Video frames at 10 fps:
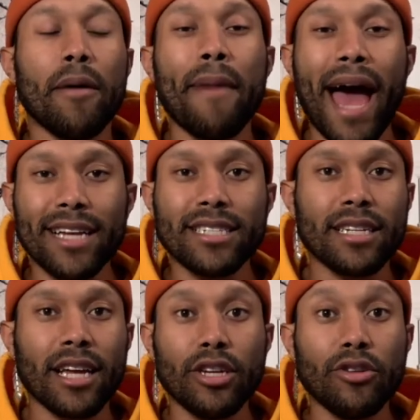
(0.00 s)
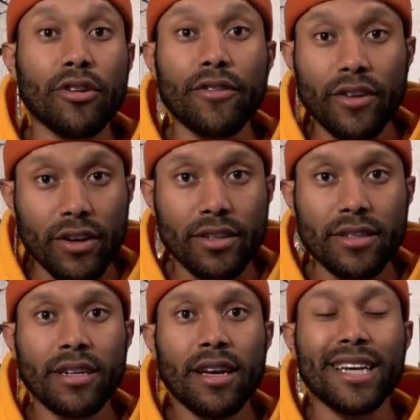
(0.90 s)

imagine a universe,